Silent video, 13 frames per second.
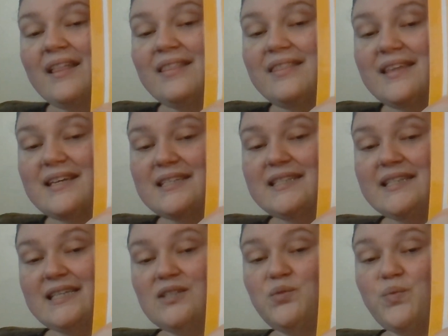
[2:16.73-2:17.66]
This
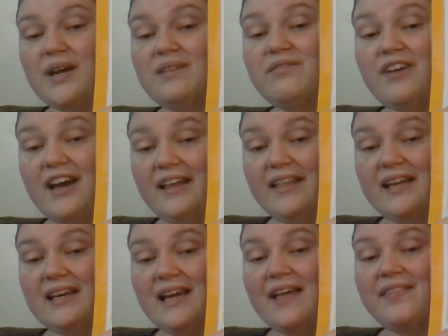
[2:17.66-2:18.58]
is red-violet,
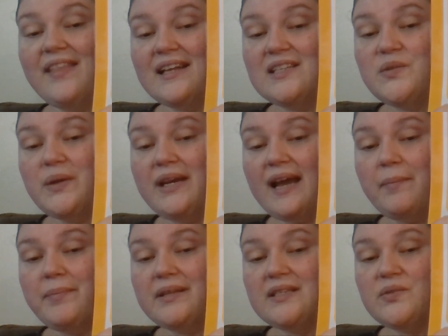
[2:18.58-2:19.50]
and that's what
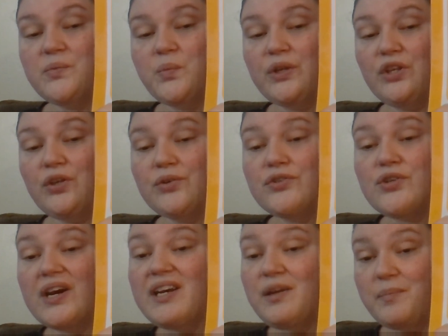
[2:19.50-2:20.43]
happens when you're
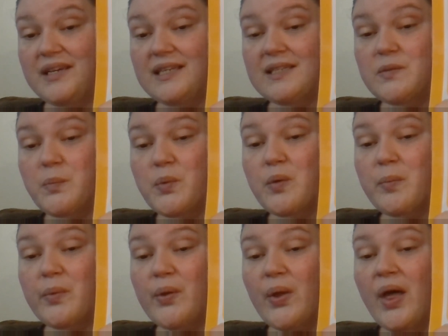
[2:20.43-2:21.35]
trying to mix
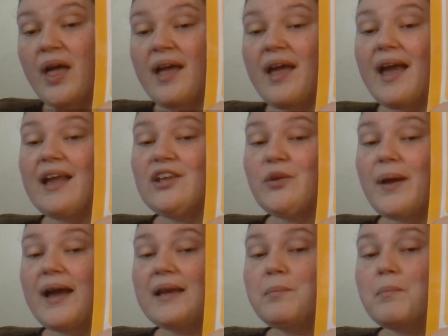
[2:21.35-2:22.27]
purple and you
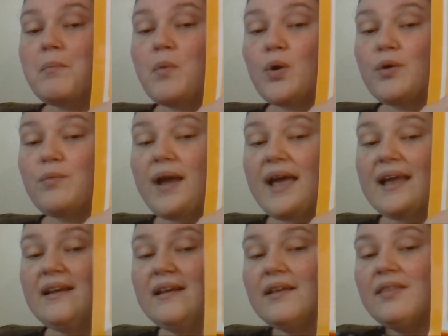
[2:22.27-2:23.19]
add more red
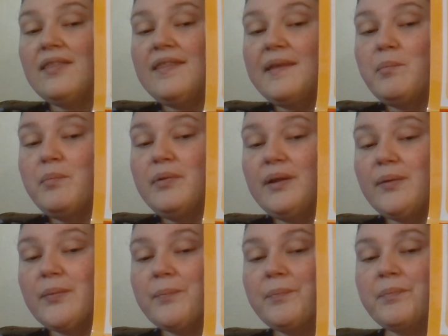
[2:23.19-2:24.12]
than blue.
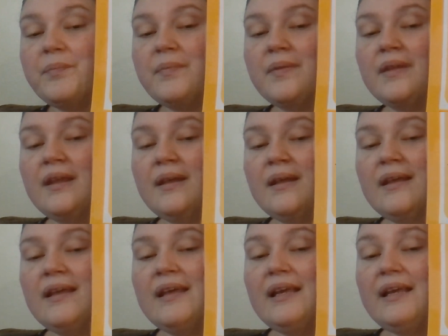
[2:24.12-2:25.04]

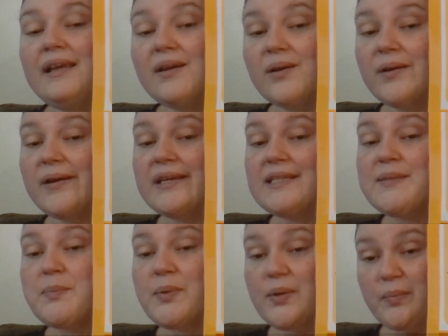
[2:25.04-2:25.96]
Here is
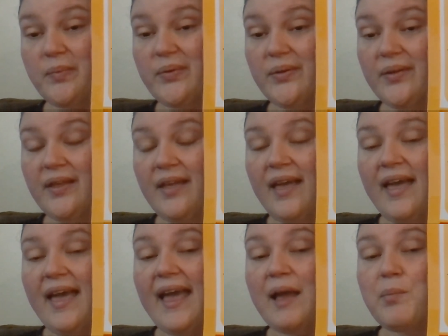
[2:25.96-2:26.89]
purple,
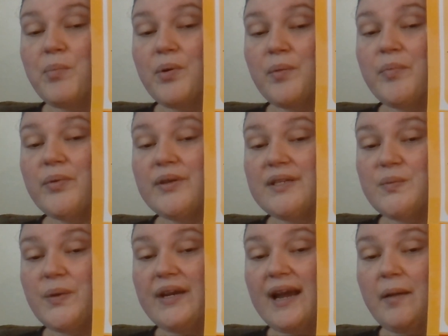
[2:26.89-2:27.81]
and purple is
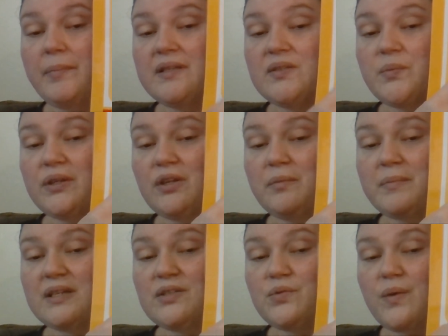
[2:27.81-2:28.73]
what happens when you
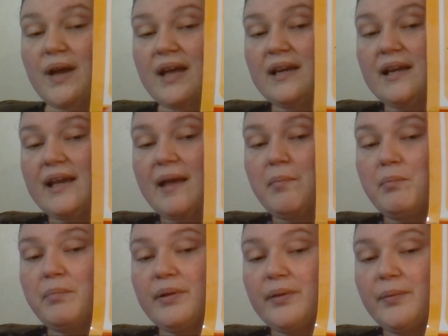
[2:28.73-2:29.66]
mix red and
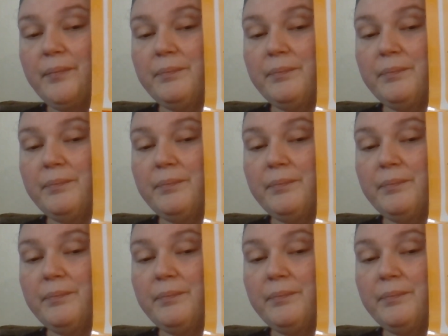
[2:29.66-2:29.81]
blue.